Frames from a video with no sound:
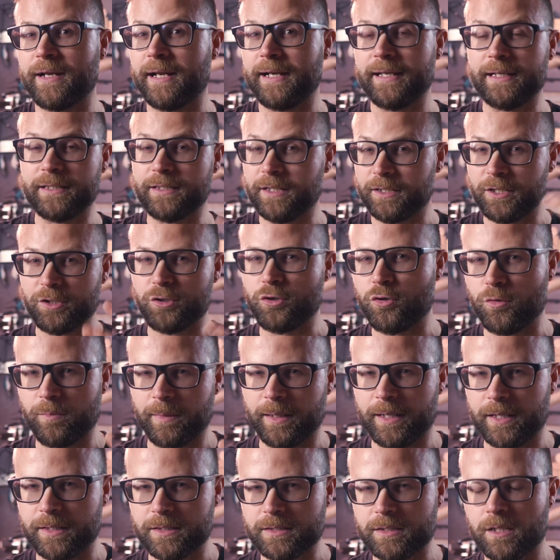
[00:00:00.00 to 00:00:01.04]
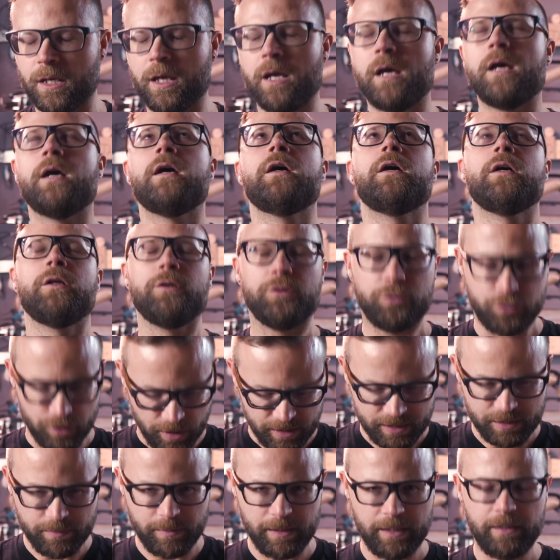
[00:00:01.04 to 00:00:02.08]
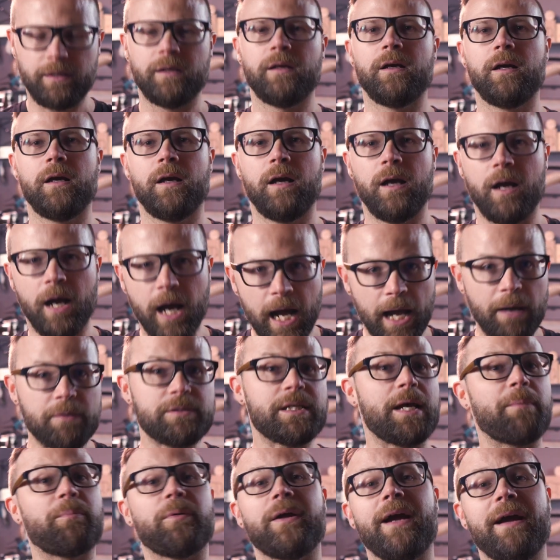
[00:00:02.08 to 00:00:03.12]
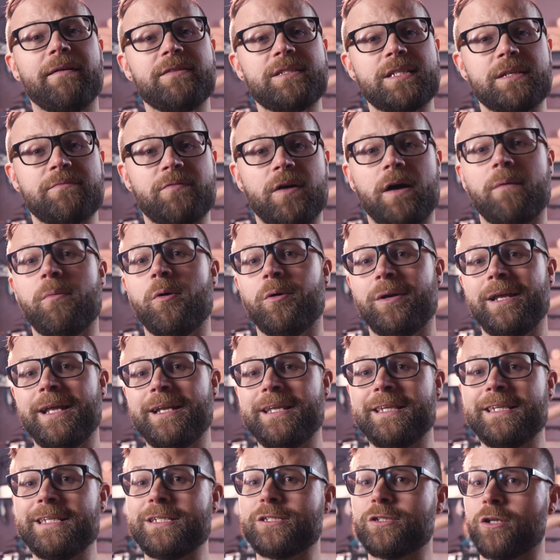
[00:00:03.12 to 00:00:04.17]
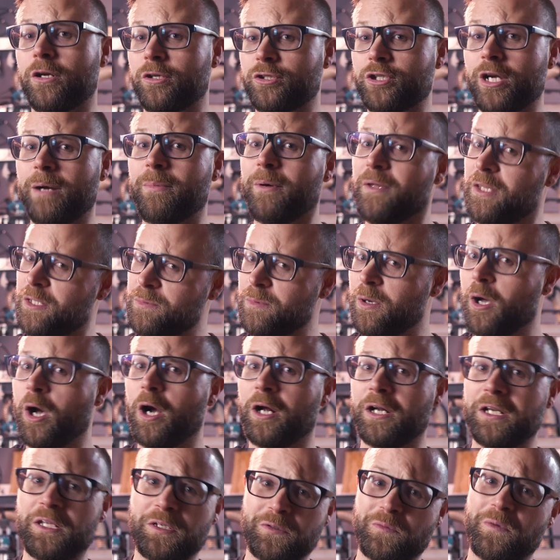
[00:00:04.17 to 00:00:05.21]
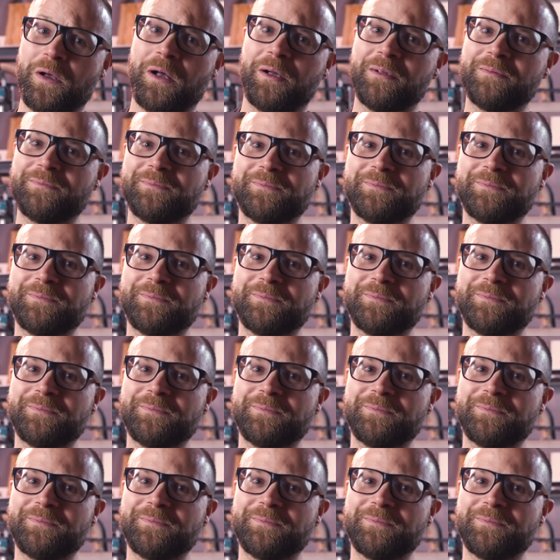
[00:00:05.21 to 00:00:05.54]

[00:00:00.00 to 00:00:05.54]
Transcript: getting it done in two minutes. Trust me, I was apprehensive about hitting the start job on this mahogany as well.